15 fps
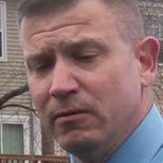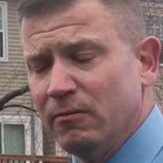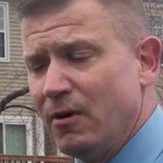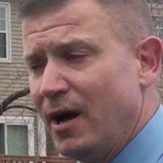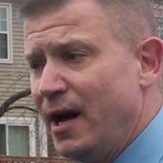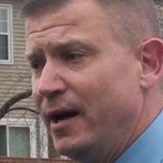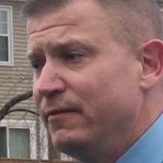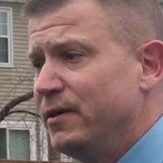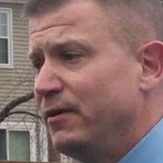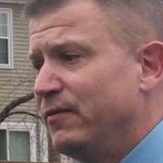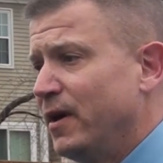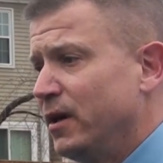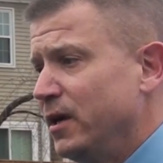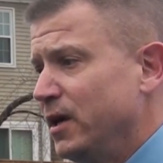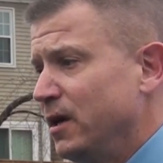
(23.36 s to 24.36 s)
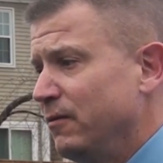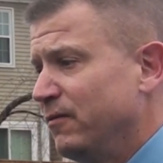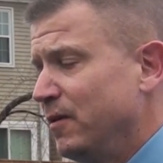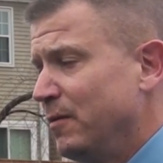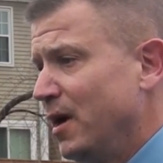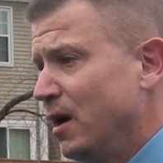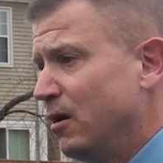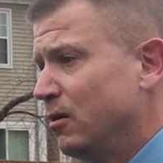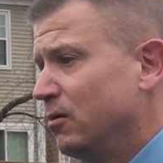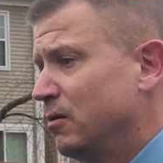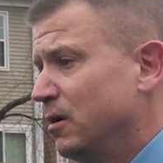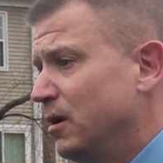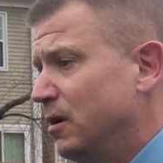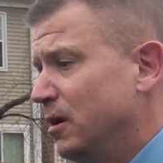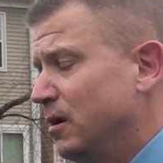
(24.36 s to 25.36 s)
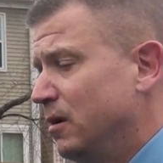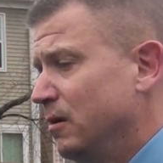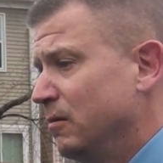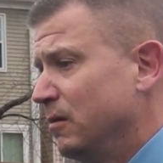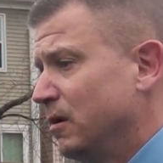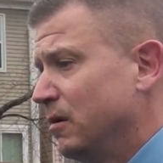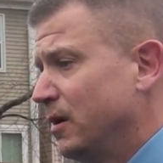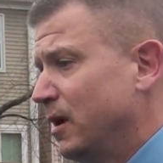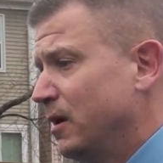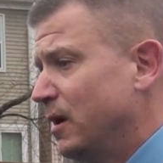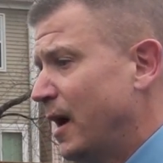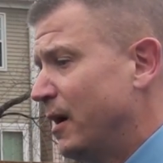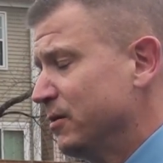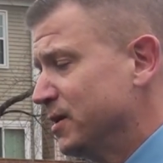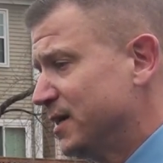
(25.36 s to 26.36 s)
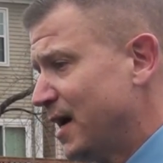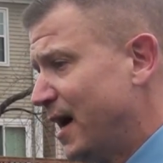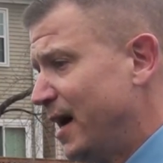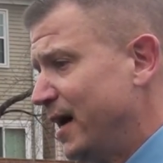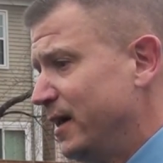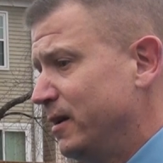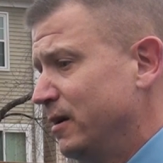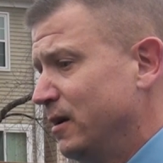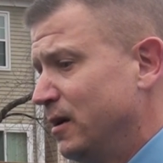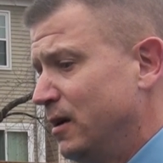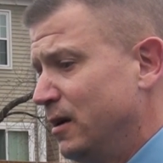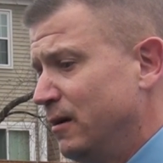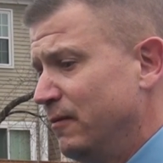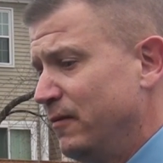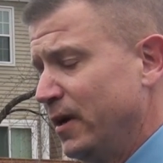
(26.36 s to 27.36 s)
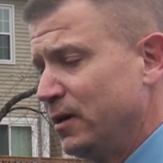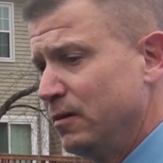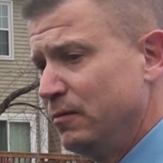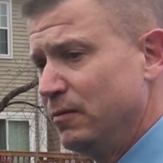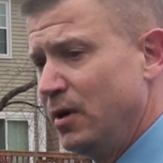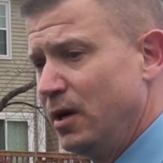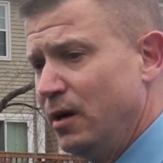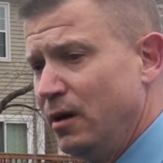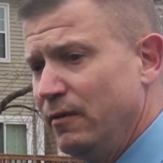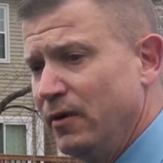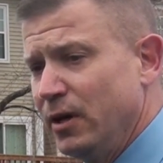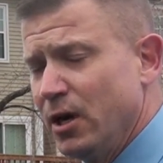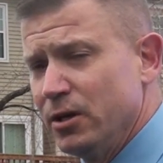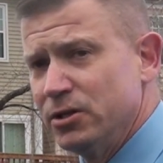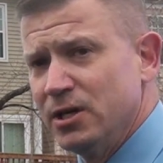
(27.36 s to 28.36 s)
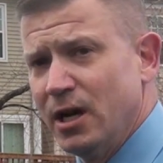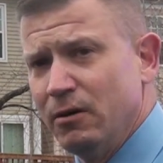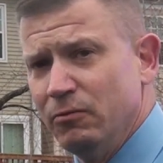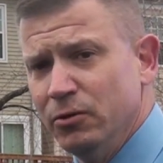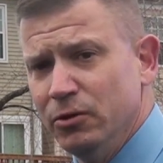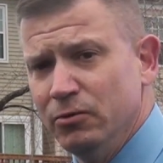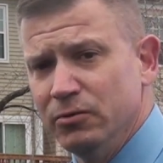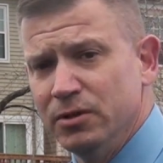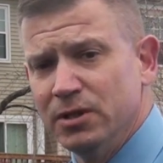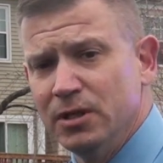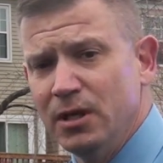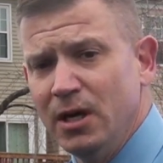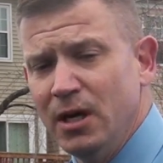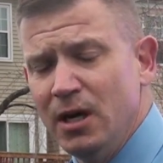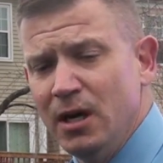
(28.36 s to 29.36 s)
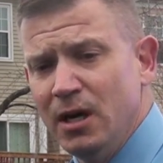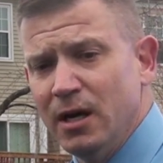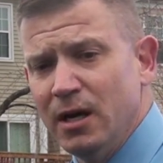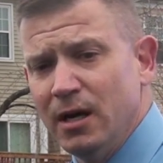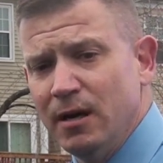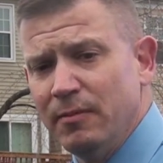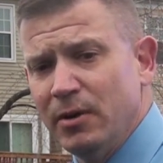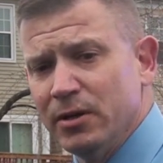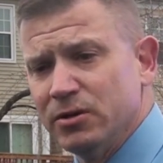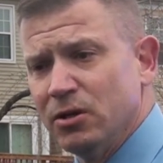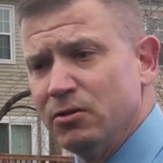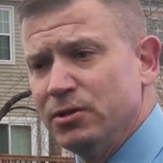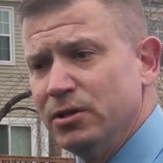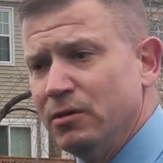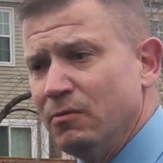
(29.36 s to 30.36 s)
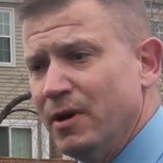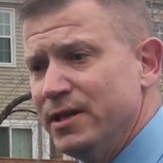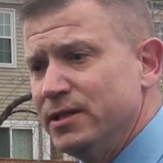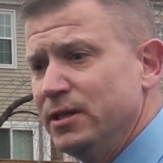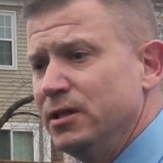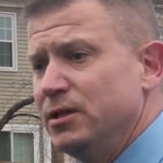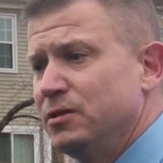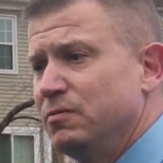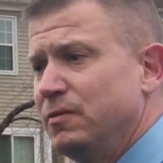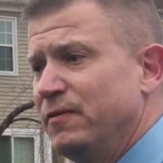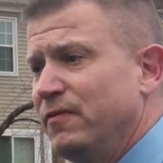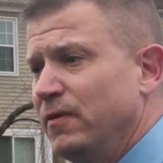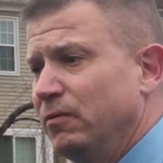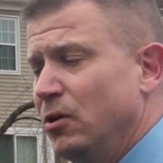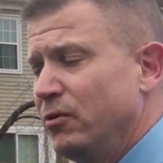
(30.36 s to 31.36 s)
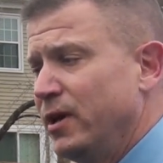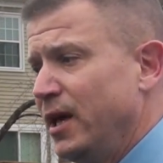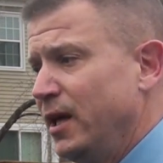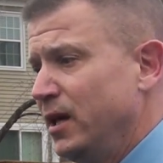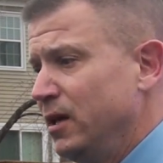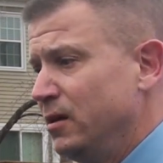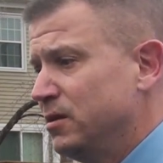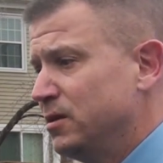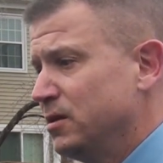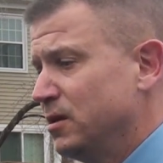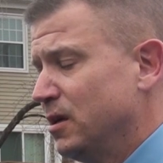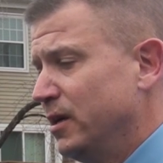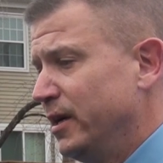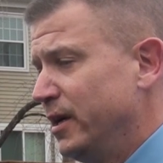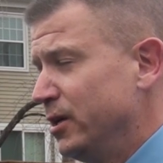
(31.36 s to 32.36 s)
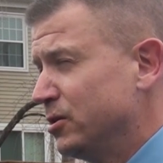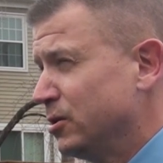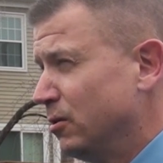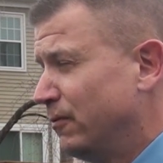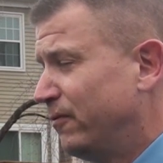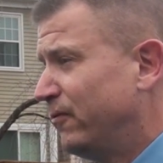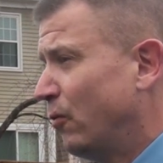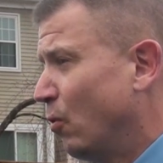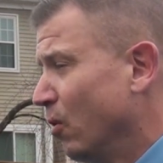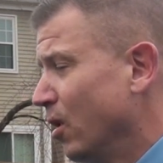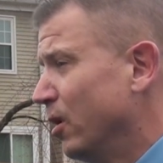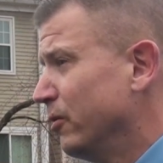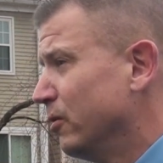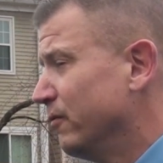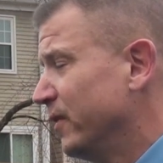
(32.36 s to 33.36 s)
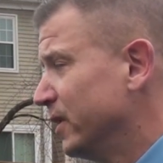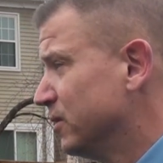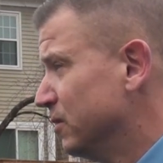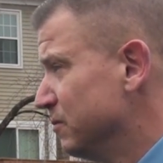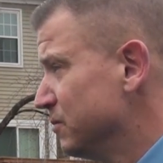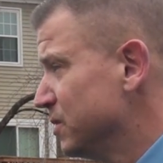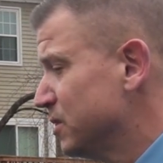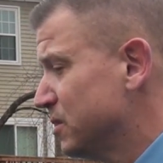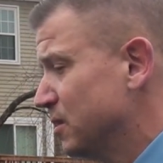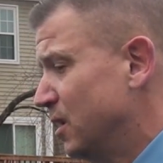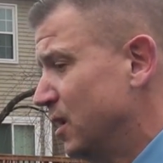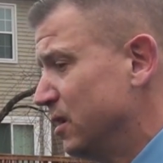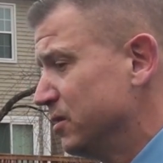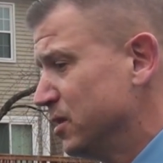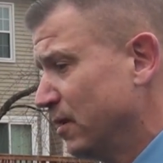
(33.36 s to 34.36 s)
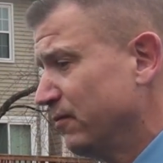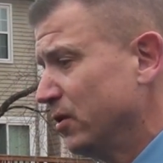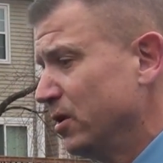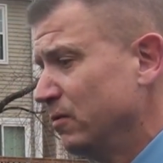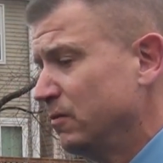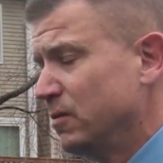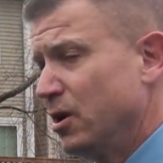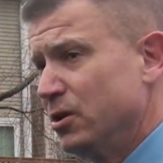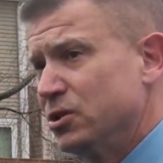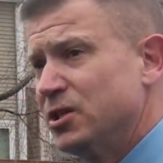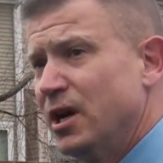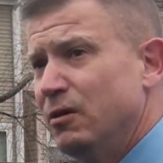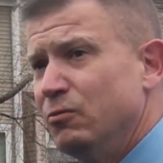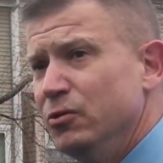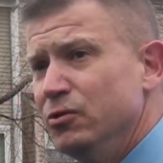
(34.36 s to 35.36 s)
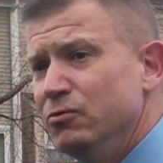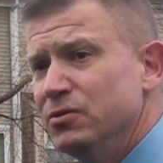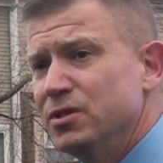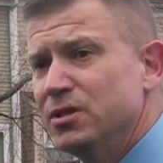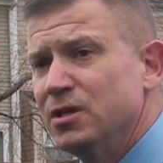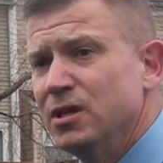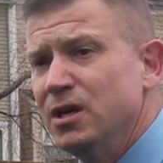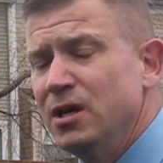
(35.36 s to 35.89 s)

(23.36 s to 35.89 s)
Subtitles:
and arrived, they found a female outside, victim of a gunshot wound. Upon searching the residence, we located an additional four other victims suffering gunshot wounds.